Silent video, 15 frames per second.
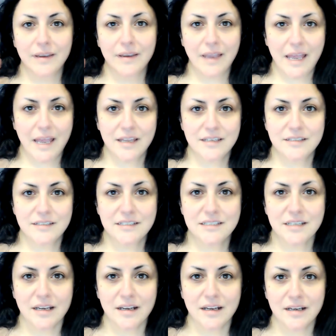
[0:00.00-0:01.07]
and
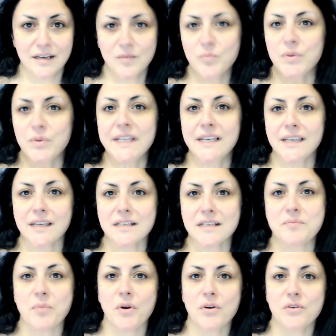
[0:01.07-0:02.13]
completely
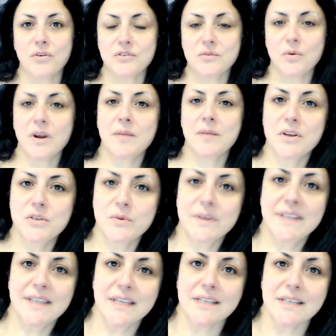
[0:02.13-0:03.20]
exposed? Why am I
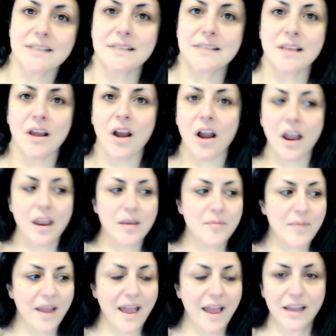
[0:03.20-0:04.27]
doing this?
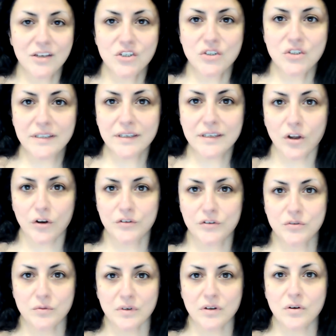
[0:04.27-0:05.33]
I'm actually going
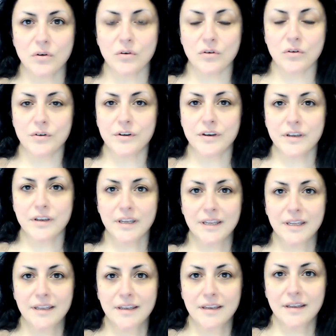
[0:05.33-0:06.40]
to record
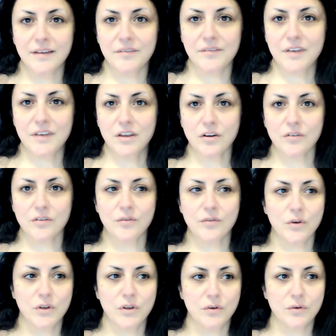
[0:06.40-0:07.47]
a video
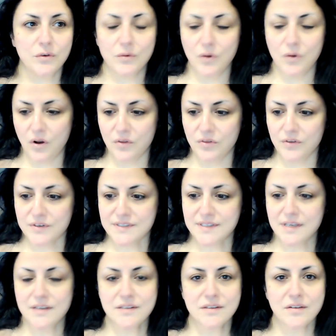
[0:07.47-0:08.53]
for you on the
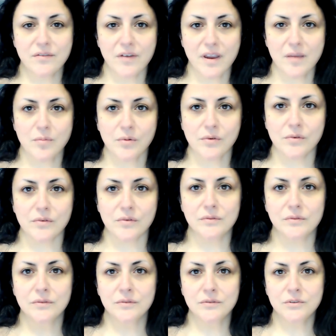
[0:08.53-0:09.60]
6th of April,
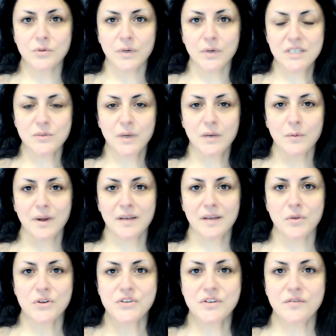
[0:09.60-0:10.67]
2021.
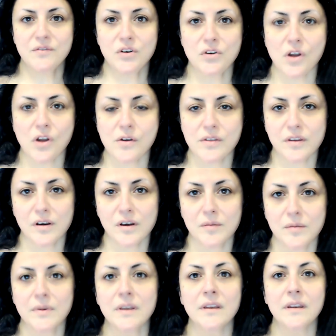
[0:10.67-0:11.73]
Most of you know that
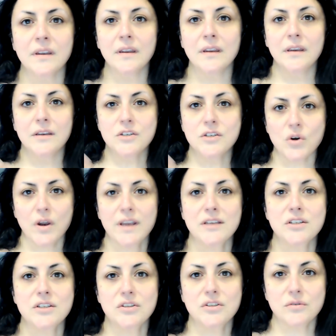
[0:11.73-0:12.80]
I'm trying
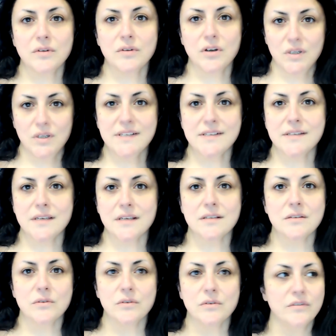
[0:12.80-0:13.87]
to do a holistic
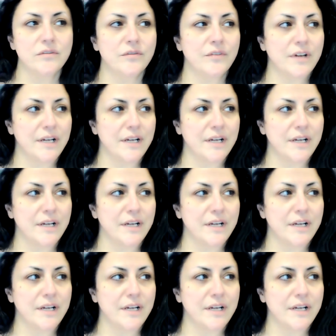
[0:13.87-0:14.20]
sort of